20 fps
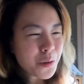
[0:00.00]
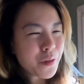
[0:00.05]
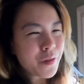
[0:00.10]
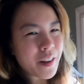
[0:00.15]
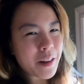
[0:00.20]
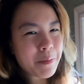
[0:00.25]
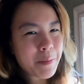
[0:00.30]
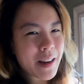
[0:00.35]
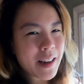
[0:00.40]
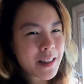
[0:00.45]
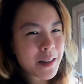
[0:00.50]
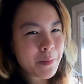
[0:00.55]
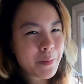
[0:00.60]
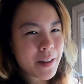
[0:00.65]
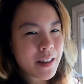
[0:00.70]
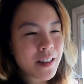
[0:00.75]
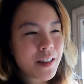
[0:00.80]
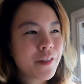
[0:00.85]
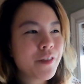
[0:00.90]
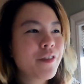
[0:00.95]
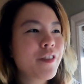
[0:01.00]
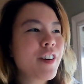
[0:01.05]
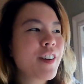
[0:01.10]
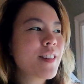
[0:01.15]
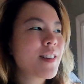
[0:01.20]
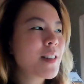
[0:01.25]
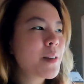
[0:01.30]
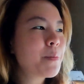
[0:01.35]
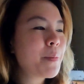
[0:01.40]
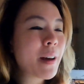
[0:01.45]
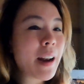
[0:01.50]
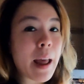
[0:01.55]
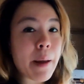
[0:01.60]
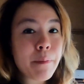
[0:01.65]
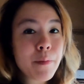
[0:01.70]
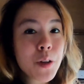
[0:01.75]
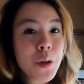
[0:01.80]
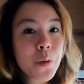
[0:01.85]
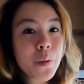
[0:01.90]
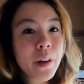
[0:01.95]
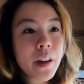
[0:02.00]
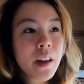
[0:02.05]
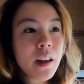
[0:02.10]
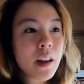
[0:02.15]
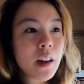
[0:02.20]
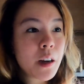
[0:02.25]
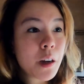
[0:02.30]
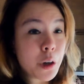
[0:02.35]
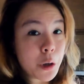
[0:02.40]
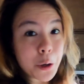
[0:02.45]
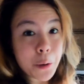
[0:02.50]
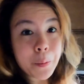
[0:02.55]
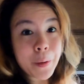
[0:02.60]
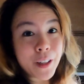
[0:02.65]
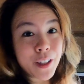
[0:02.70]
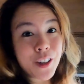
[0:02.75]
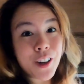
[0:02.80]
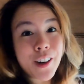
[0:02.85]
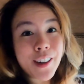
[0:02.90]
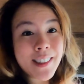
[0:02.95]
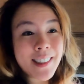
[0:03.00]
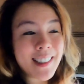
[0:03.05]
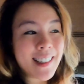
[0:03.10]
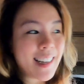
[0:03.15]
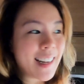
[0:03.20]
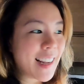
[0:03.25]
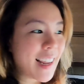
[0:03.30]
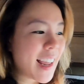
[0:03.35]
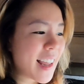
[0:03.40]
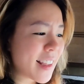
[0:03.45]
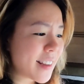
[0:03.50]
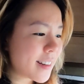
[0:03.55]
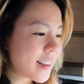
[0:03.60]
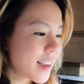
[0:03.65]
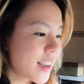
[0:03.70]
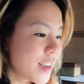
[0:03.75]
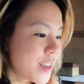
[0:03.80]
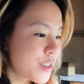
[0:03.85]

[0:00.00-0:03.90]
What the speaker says: know if that makes a big difference, but I'm doing urban gardening, and